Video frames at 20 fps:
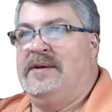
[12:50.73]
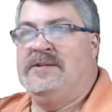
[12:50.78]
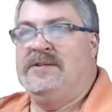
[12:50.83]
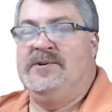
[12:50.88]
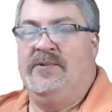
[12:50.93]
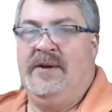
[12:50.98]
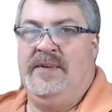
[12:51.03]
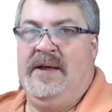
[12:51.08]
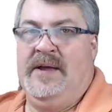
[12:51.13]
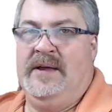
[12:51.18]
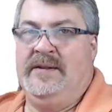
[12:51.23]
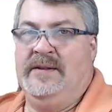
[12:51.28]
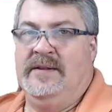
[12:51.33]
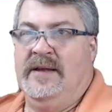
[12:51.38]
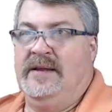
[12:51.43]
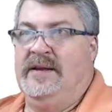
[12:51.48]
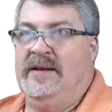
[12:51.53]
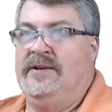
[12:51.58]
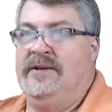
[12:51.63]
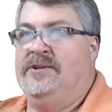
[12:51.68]
around
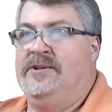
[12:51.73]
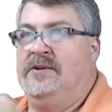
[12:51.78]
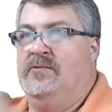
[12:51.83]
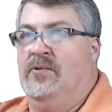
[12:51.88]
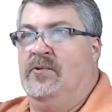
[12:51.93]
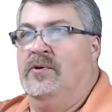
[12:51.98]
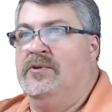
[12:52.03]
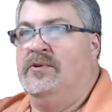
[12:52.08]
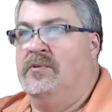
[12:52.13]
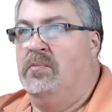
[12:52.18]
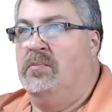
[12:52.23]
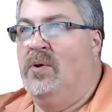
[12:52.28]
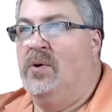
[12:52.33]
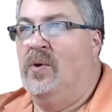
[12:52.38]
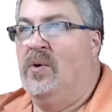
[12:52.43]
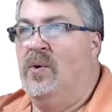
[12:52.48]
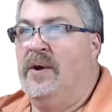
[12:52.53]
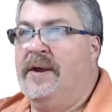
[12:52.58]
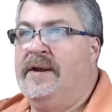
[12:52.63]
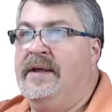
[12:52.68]
that engine were
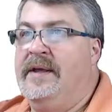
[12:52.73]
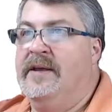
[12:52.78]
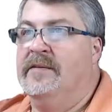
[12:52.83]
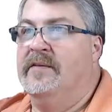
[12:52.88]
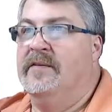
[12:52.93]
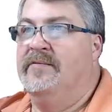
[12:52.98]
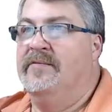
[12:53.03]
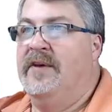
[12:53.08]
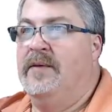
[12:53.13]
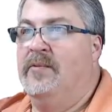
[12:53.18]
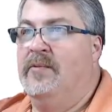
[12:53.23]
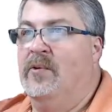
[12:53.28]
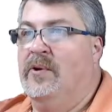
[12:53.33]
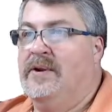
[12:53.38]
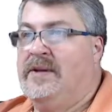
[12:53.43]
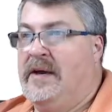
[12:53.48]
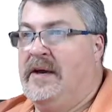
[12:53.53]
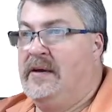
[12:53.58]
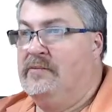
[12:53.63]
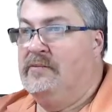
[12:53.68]
deployed in the
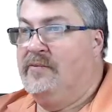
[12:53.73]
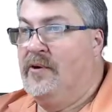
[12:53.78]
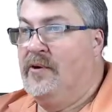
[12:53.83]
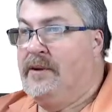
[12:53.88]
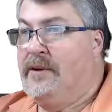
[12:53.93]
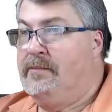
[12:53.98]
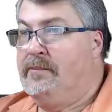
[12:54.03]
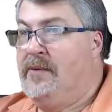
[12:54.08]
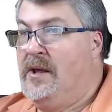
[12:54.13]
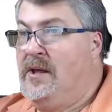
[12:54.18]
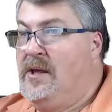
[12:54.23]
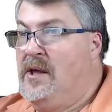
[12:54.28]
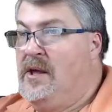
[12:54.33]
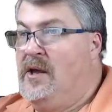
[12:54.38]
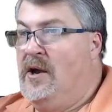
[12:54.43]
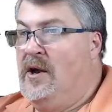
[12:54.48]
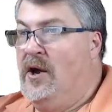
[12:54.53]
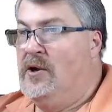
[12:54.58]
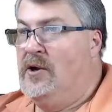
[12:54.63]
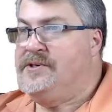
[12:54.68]
February timeframe.
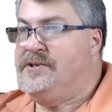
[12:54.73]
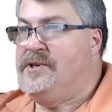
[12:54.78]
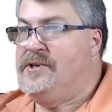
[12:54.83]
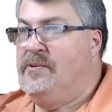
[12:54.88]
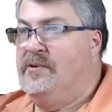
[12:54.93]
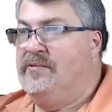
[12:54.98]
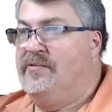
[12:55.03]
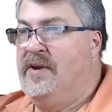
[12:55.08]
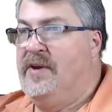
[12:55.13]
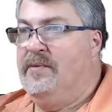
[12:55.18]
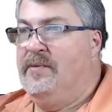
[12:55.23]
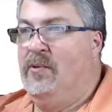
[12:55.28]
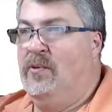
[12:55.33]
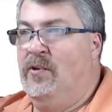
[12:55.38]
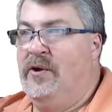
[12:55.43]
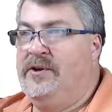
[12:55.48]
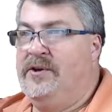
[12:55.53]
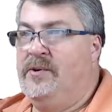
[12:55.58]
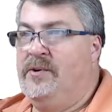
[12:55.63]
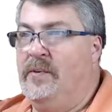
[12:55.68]
Also in
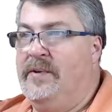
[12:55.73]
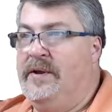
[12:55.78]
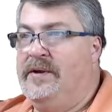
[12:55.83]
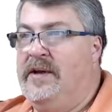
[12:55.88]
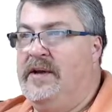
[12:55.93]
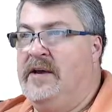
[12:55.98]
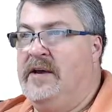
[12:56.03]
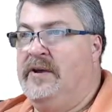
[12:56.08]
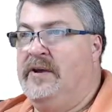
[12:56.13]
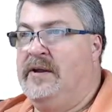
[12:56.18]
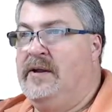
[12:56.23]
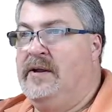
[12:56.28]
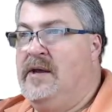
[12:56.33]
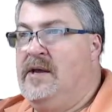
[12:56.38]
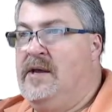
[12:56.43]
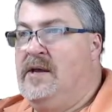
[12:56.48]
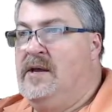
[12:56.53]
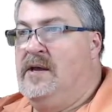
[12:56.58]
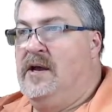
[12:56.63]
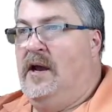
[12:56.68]
February, toward the end of it,
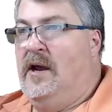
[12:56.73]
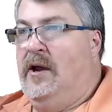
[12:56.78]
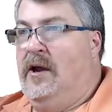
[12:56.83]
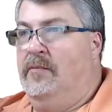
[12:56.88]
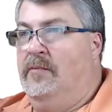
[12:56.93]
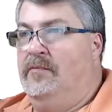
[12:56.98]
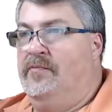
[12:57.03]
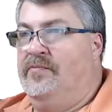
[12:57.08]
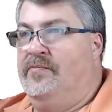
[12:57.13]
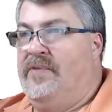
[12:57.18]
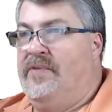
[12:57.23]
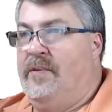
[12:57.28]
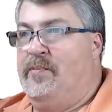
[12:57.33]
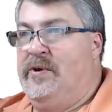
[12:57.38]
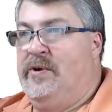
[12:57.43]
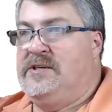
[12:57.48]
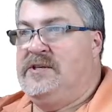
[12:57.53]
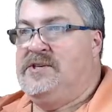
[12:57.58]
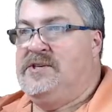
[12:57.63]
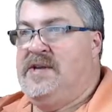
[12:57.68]
they
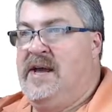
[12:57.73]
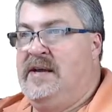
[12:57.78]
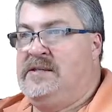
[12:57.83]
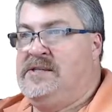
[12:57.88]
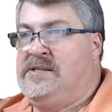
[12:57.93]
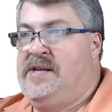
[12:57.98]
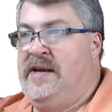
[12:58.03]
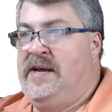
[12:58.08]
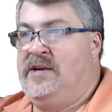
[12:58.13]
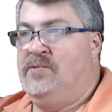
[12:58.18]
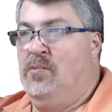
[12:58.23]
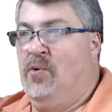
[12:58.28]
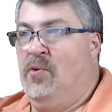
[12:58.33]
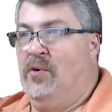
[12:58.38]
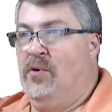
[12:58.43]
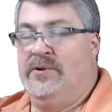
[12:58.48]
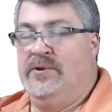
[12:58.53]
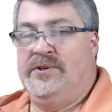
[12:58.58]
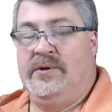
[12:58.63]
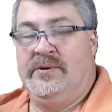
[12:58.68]
put a stats
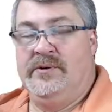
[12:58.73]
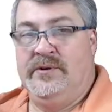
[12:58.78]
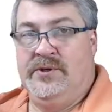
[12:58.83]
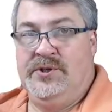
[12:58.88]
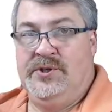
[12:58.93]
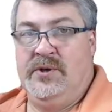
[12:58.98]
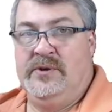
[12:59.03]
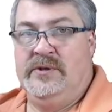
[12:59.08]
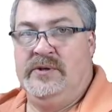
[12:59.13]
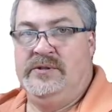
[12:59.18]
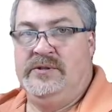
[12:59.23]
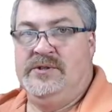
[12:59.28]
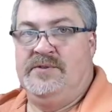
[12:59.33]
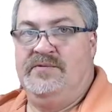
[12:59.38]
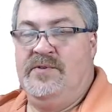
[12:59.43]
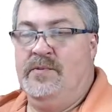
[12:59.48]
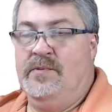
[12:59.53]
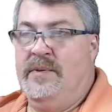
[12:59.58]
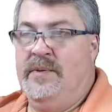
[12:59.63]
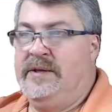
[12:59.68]
dashboard, which I'm going to show you in just a
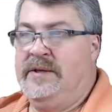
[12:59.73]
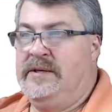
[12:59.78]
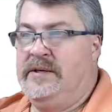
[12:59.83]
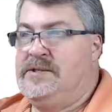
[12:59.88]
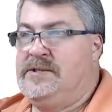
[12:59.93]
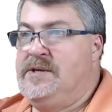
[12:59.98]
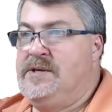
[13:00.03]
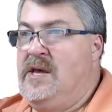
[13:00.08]
few minutes.